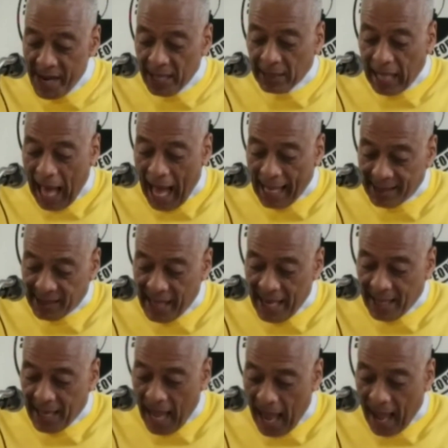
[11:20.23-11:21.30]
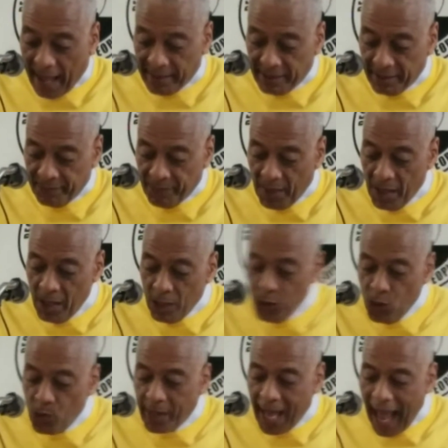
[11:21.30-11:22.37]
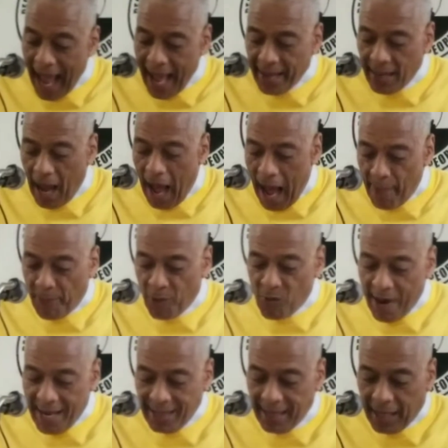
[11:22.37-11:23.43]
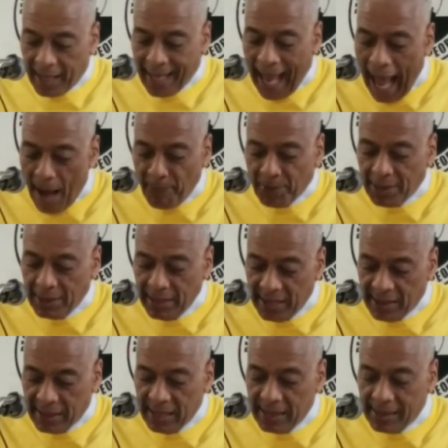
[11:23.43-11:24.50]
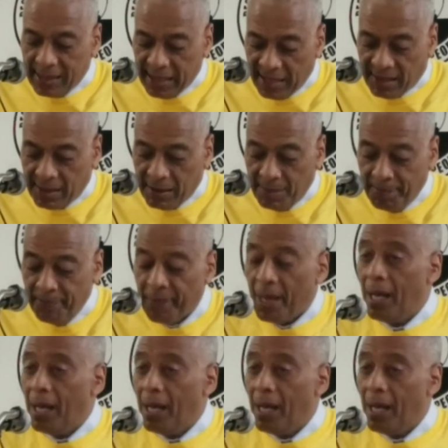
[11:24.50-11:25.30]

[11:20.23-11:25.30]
realize they can't. You can't operate a capitalistic system